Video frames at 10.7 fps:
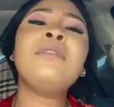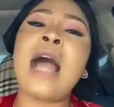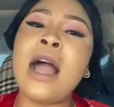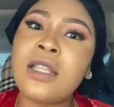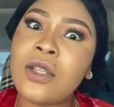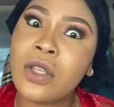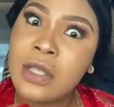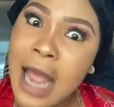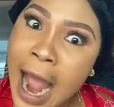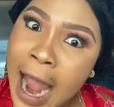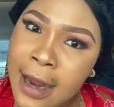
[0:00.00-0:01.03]
nice
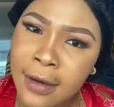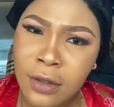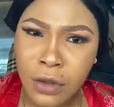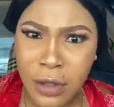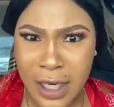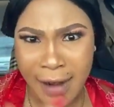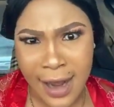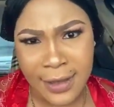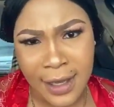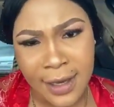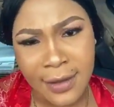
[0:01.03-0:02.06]
guy. Do the right
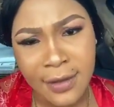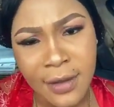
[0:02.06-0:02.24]
thing.